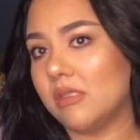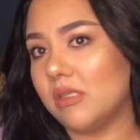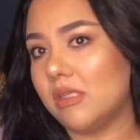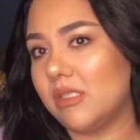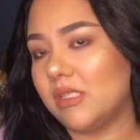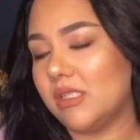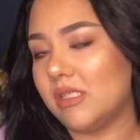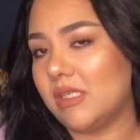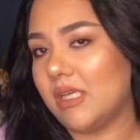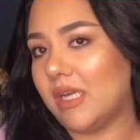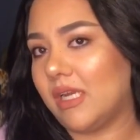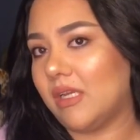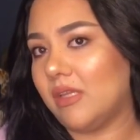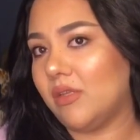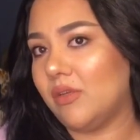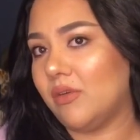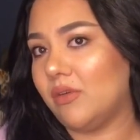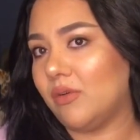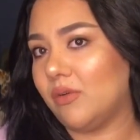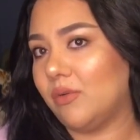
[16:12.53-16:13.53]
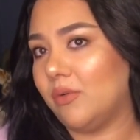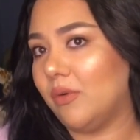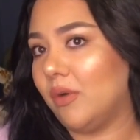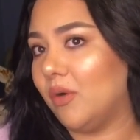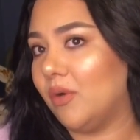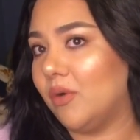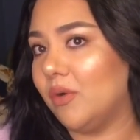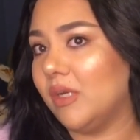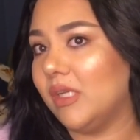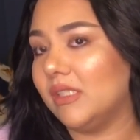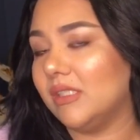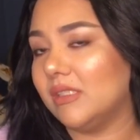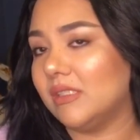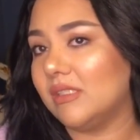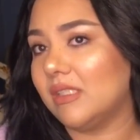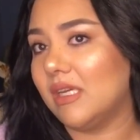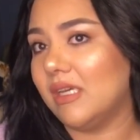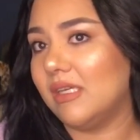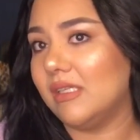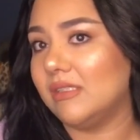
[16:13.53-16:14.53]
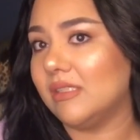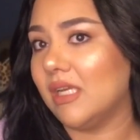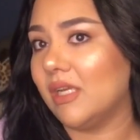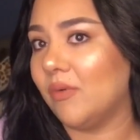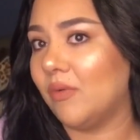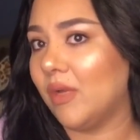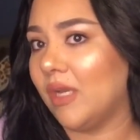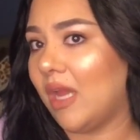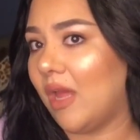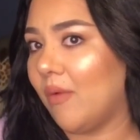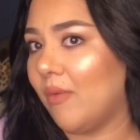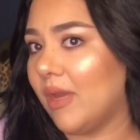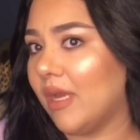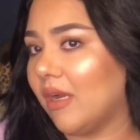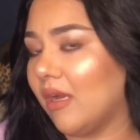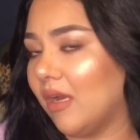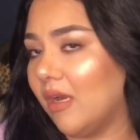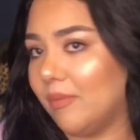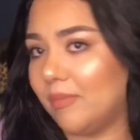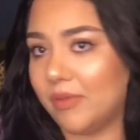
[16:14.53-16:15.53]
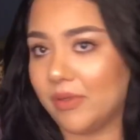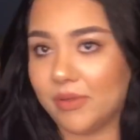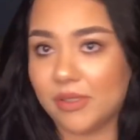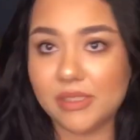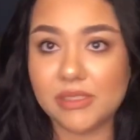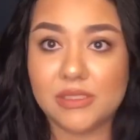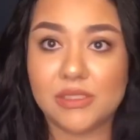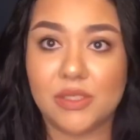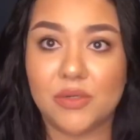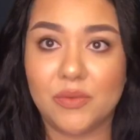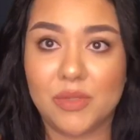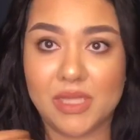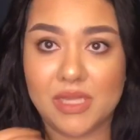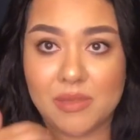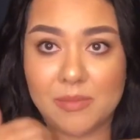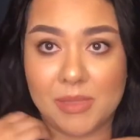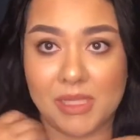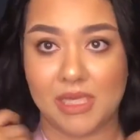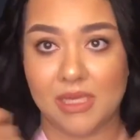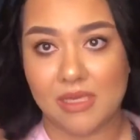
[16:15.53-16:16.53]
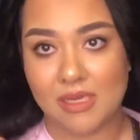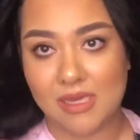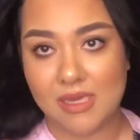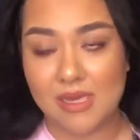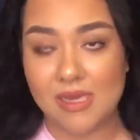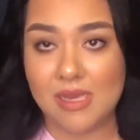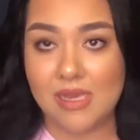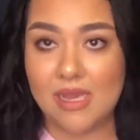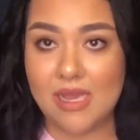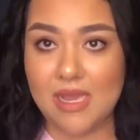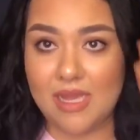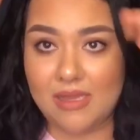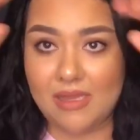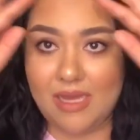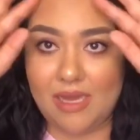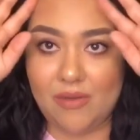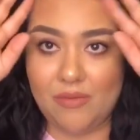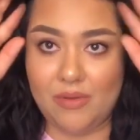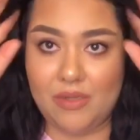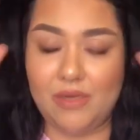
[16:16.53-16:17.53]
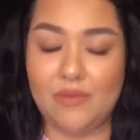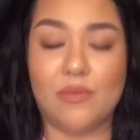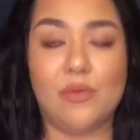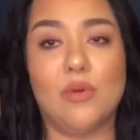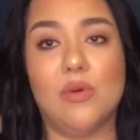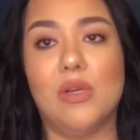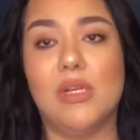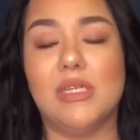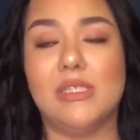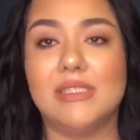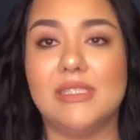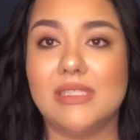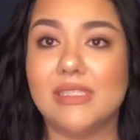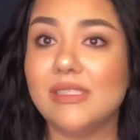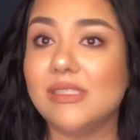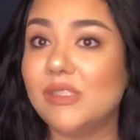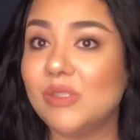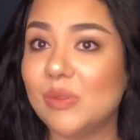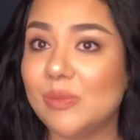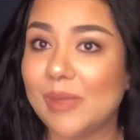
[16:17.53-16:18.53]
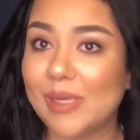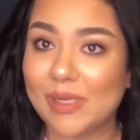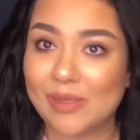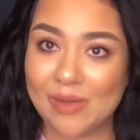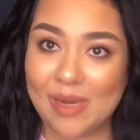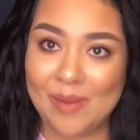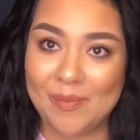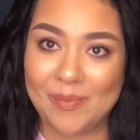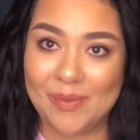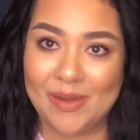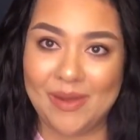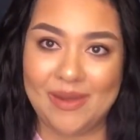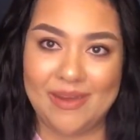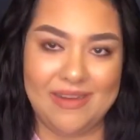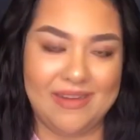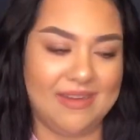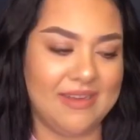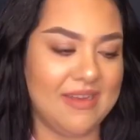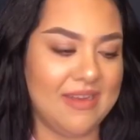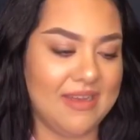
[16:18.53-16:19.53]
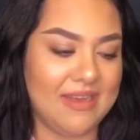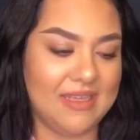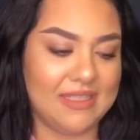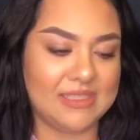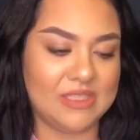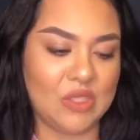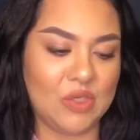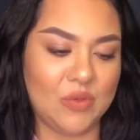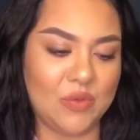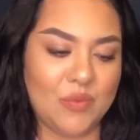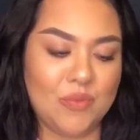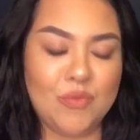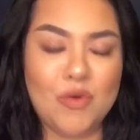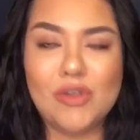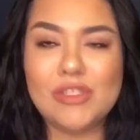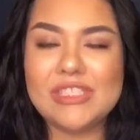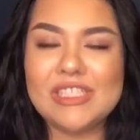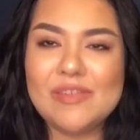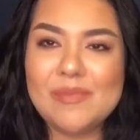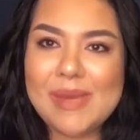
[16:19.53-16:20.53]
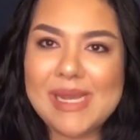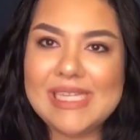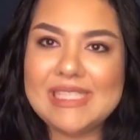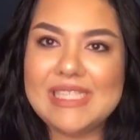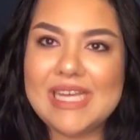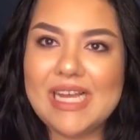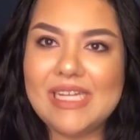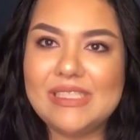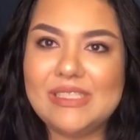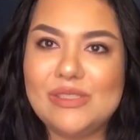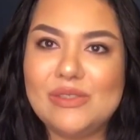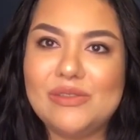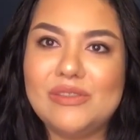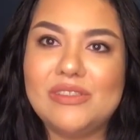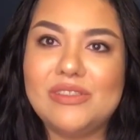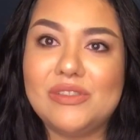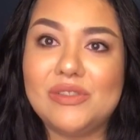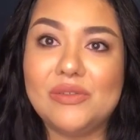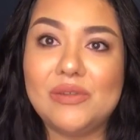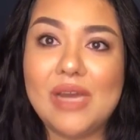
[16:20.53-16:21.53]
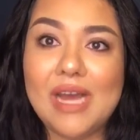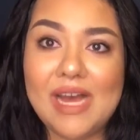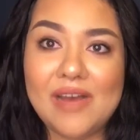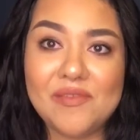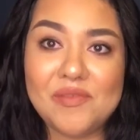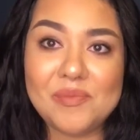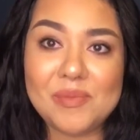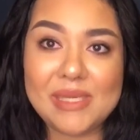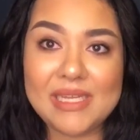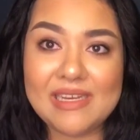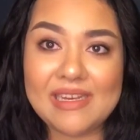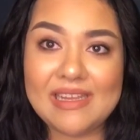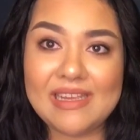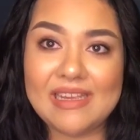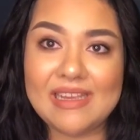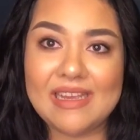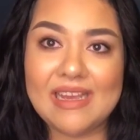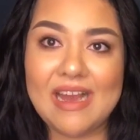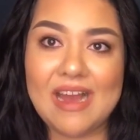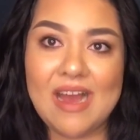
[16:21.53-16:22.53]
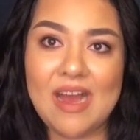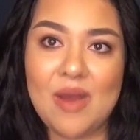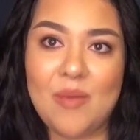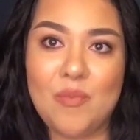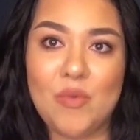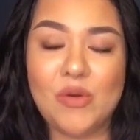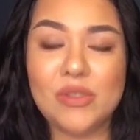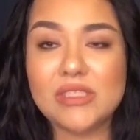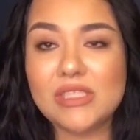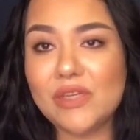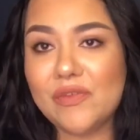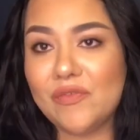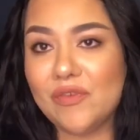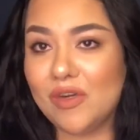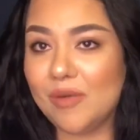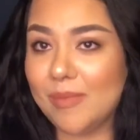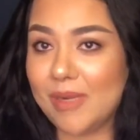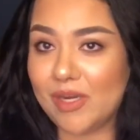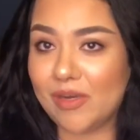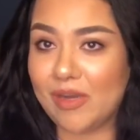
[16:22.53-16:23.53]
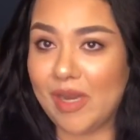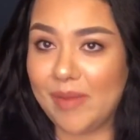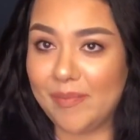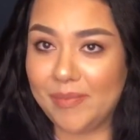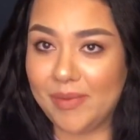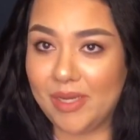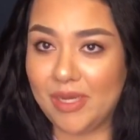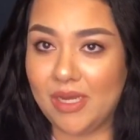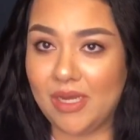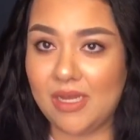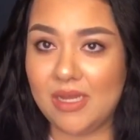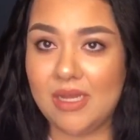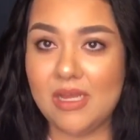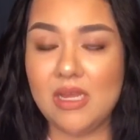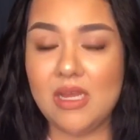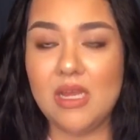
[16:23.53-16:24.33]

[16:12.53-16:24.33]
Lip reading: It's just like a little quote. It just says, "And when I wake up, you are still with me." And that one, of course, is to my grandpa. So most of my tattoos do have a meaning, mostly for my grandpa.